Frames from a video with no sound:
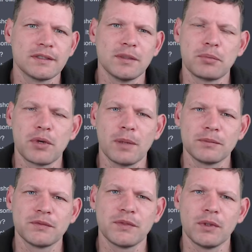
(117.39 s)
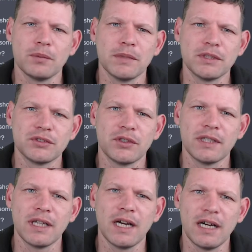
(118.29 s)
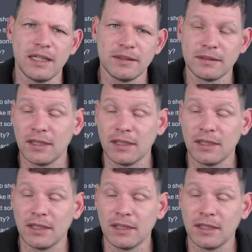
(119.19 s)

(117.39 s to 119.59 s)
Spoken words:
the prompts for Midjourney are